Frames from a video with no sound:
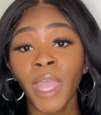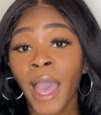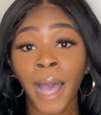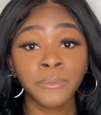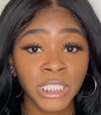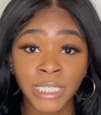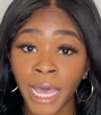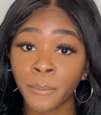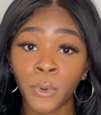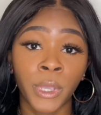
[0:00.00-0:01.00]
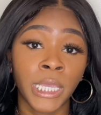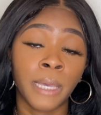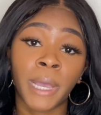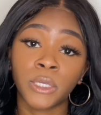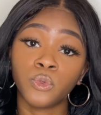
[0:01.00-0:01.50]
I'm just at a point in
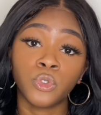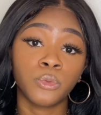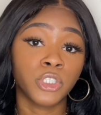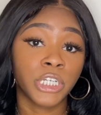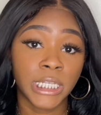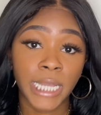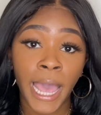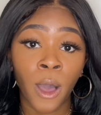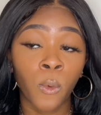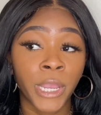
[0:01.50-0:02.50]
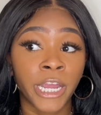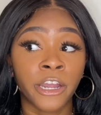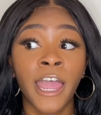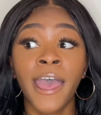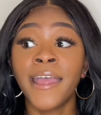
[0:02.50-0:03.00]
my YouTube journey now
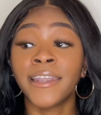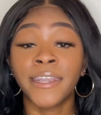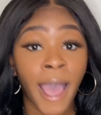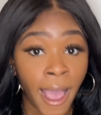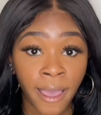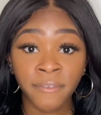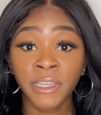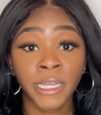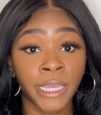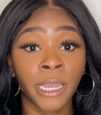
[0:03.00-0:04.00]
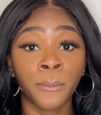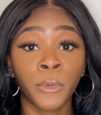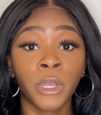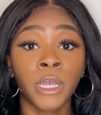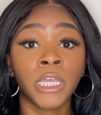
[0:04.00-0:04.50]
where not having a
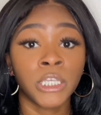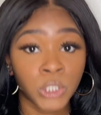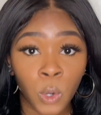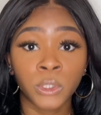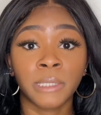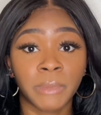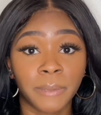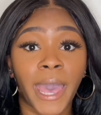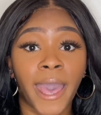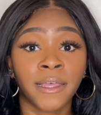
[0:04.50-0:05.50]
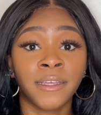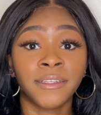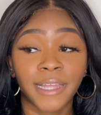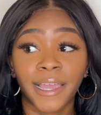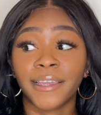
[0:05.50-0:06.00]
camera is holding me back.
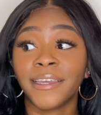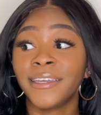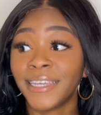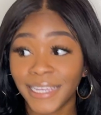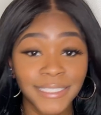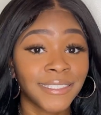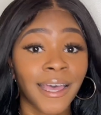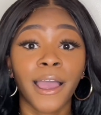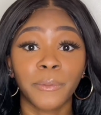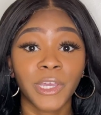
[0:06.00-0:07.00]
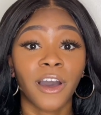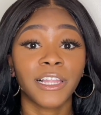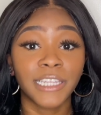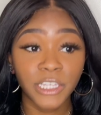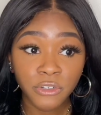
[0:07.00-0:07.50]
Like, it's time, y'all.
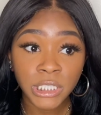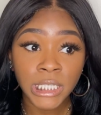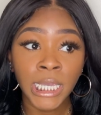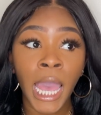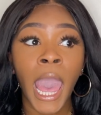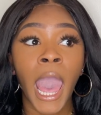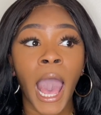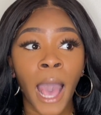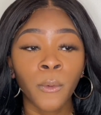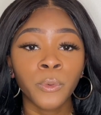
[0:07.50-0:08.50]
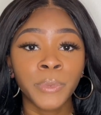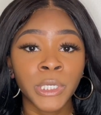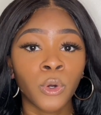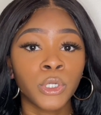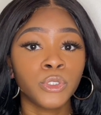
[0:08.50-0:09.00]
Literally, I will be
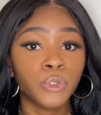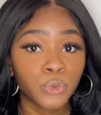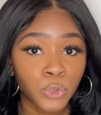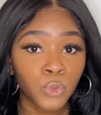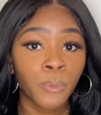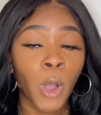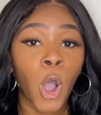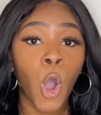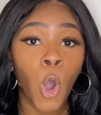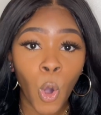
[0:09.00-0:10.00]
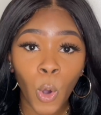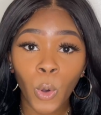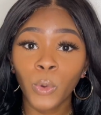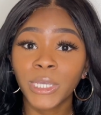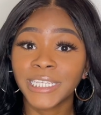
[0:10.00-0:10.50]
on YouTube a
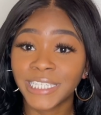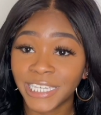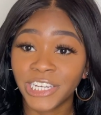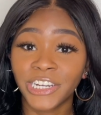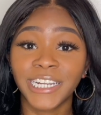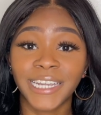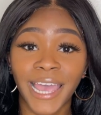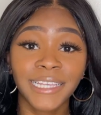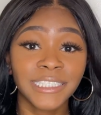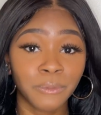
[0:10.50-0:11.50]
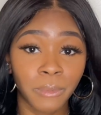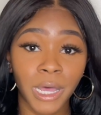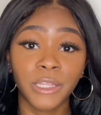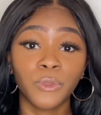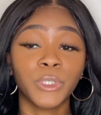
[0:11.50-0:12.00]
whole year next
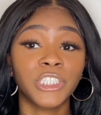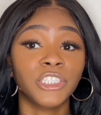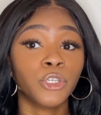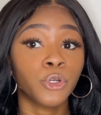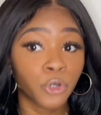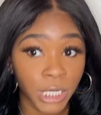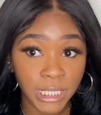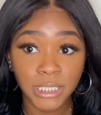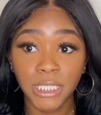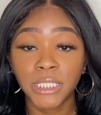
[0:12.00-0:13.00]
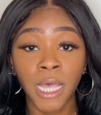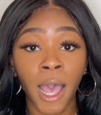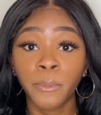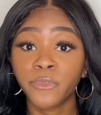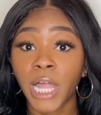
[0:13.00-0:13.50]
month, which is crazy.
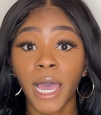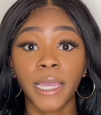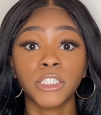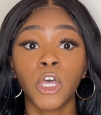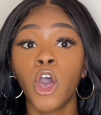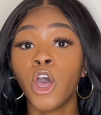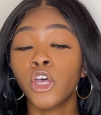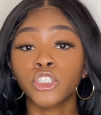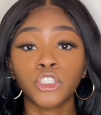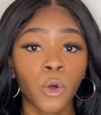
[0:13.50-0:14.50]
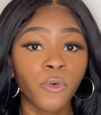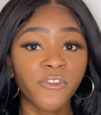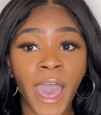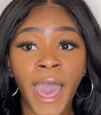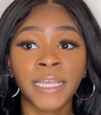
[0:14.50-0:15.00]
Time flies so
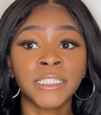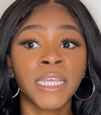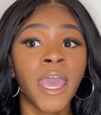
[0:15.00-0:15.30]
fast.